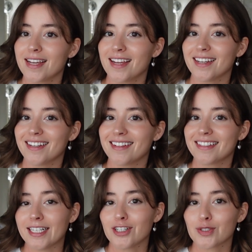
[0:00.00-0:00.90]
And
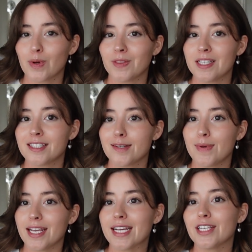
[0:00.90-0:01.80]
I just want these to
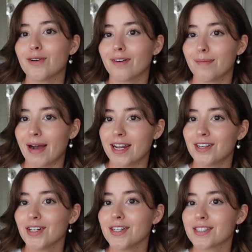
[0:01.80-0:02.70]
be your
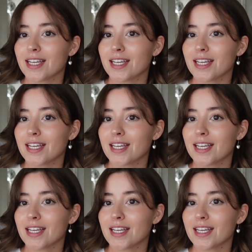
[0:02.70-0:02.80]
reminders